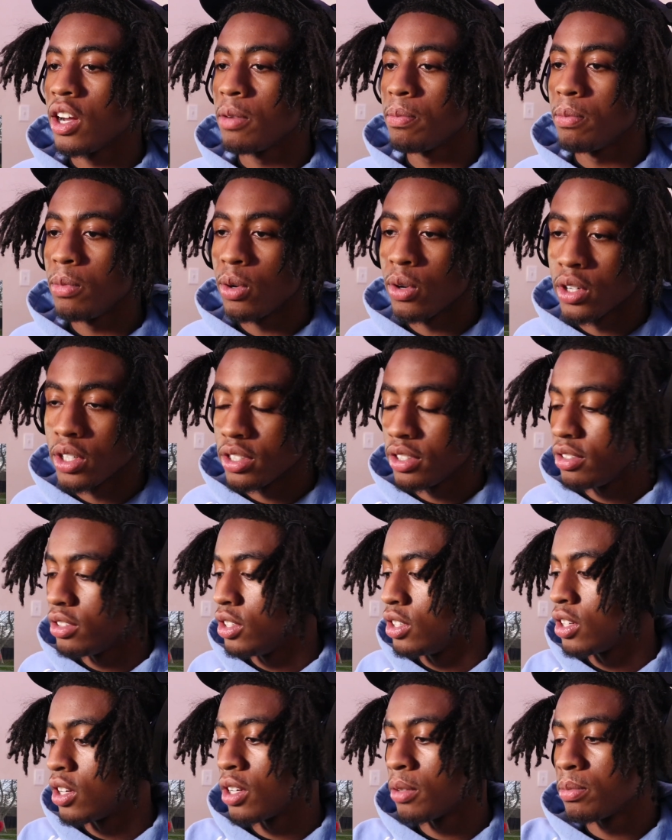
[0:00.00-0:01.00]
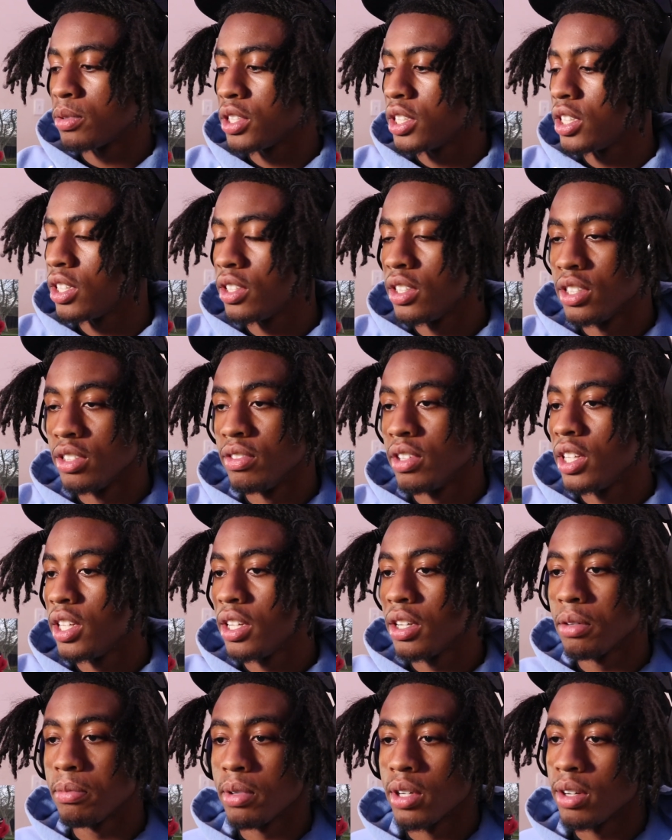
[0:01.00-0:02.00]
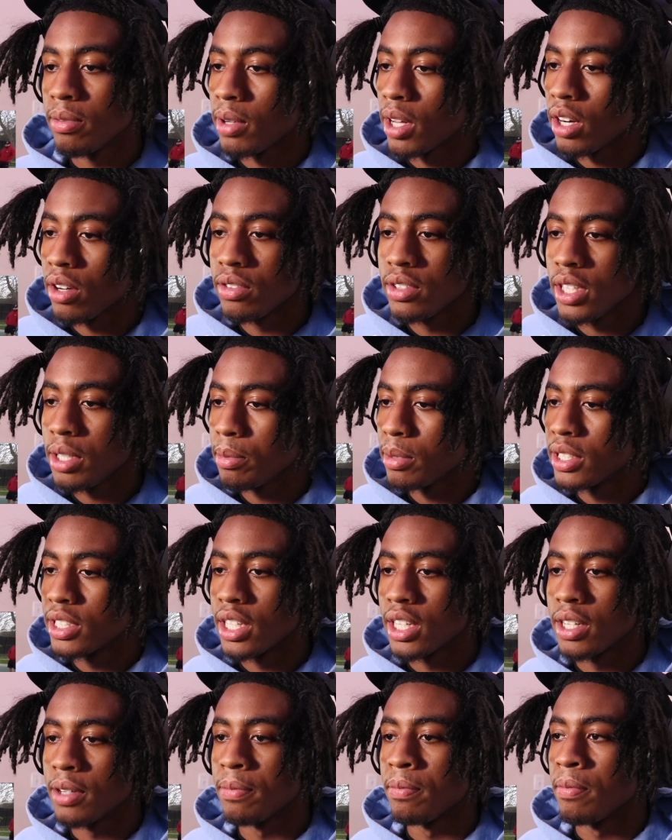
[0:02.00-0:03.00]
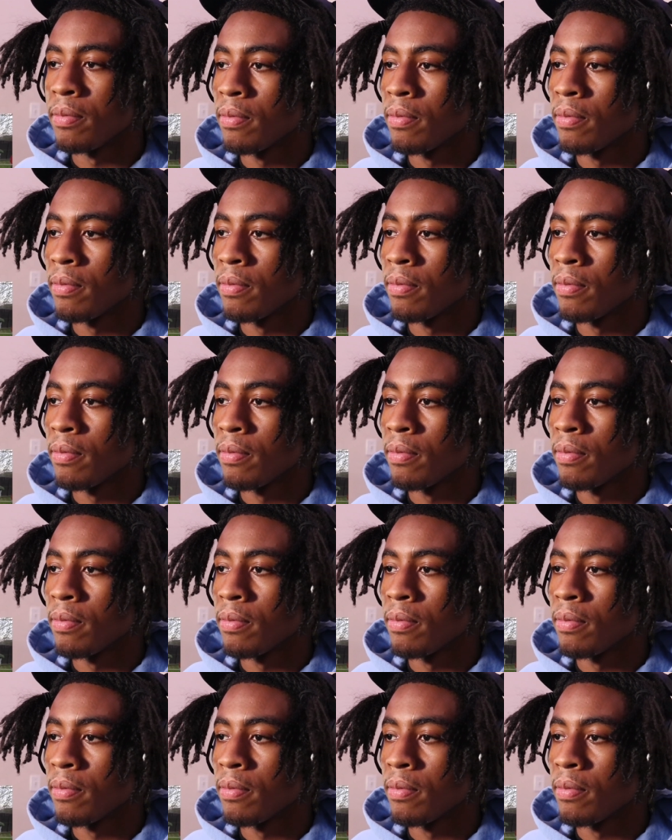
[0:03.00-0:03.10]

I'm more, you know, I'm chill this video, bro. I'm not on demon time.